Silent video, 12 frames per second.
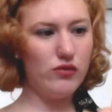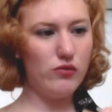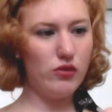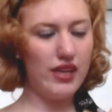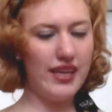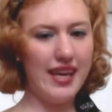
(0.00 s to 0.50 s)

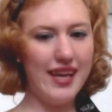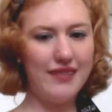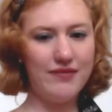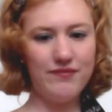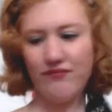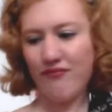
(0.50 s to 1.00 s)
Molina.
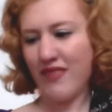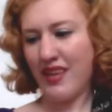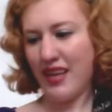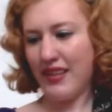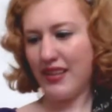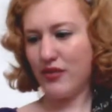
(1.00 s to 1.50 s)

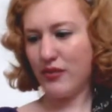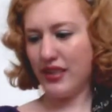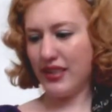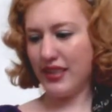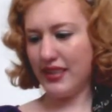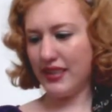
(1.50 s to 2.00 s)
This one
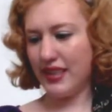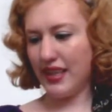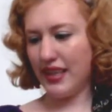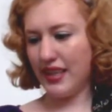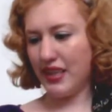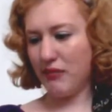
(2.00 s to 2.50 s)
is
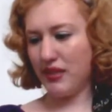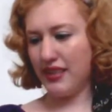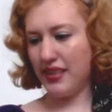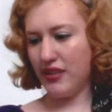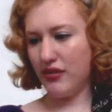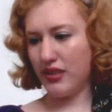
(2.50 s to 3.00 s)
Entre
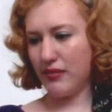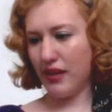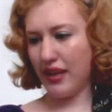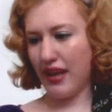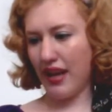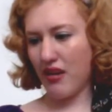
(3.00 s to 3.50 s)
Vicios by
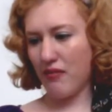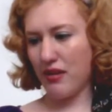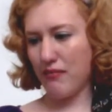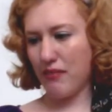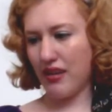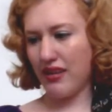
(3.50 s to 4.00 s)
Carmen
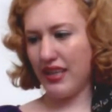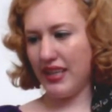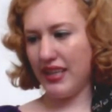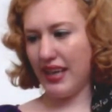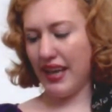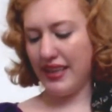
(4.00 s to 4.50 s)

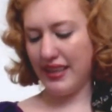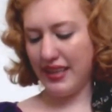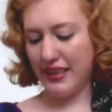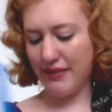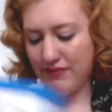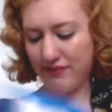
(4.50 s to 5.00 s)
Martín Gaite.
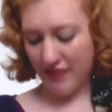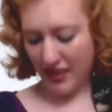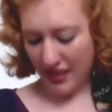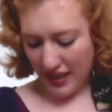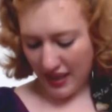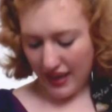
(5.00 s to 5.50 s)

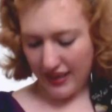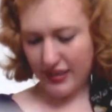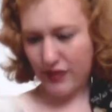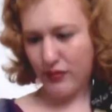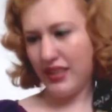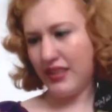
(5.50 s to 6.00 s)
And this
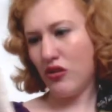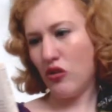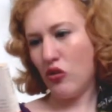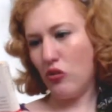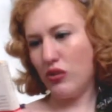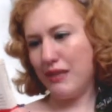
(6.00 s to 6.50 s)
one is
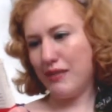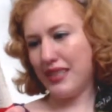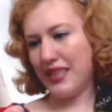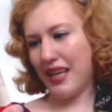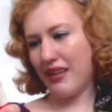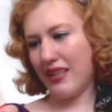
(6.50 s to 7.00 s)
Últimas
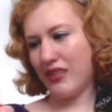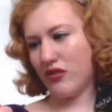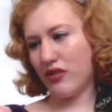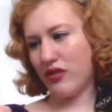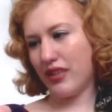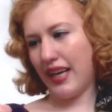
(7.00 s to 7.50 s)
Tardes
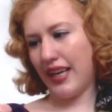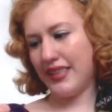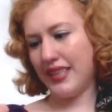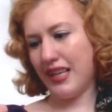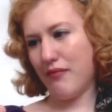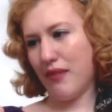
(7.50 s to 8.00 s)
con
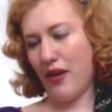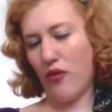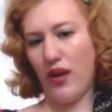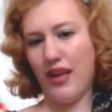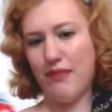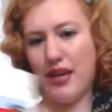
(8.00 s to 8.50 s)
Teresa by
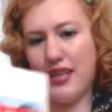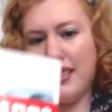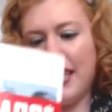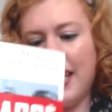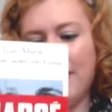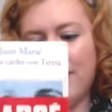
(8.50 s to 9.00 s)
Juan Marce.